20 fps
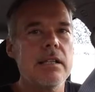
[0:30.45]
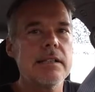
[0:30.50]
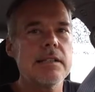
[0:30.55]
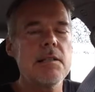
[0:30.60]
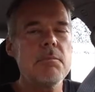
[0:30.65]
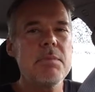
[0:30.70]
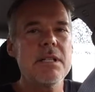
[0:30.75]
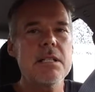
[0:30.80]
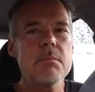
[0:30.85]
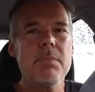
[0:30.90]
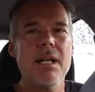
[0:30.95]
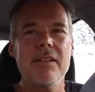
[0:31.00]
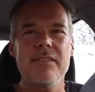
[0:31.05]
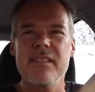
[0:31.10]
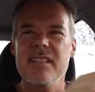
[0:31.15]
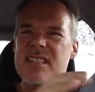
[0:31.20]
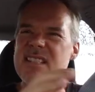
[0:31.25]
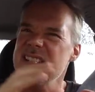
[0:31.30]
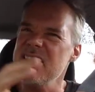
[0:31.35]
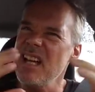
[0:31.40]
little bit
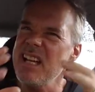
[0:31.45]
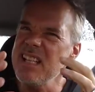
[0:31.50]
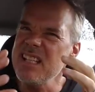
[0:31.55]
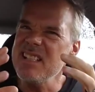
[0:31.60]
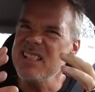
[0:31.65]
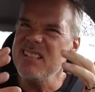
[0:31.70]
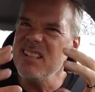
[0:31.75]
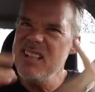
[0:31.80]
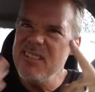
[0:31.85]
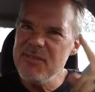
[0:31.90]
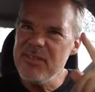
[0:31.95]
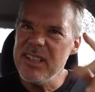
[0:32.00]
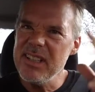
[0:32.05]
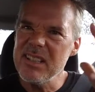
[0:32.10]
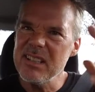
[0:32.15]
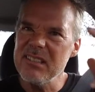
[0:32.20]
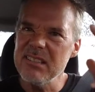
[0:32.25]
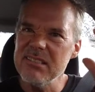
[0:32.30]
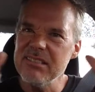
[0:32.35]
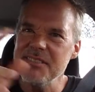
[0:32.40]
about the
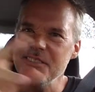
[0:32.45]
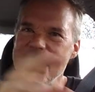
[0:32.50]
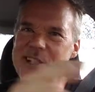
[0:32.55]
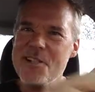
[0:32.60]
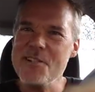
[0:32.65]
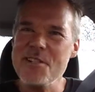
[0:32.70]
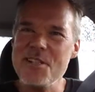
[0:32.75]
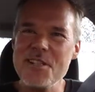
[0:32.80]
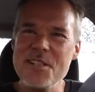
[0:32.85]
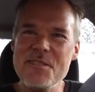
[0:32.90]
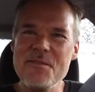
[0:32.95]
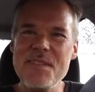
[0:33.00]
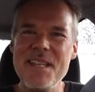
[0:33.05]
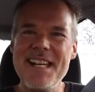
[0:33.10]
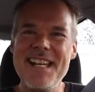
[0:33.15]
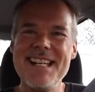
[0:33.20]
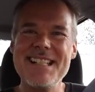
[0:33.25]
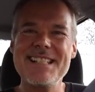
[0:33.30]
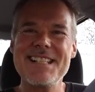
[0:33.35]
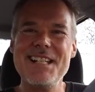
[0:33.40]
scientific notion of
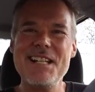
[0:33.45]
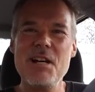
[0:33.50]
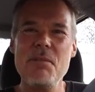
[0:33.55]
that,